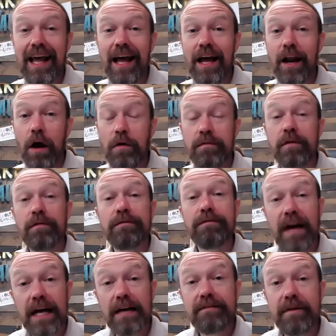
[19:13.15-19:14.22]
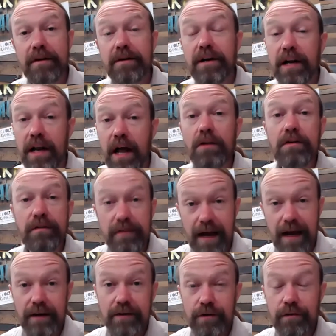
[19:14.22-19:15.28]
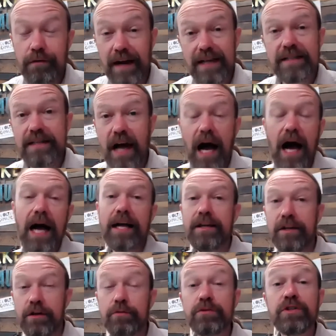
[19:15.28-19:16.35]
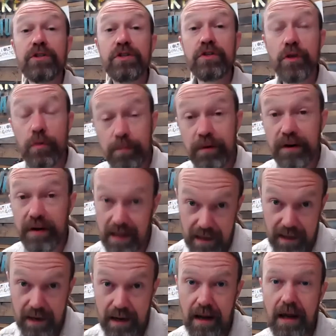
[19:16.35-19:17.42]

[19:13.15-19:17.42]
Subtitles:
an over $500 value VEX IQ Super Kit.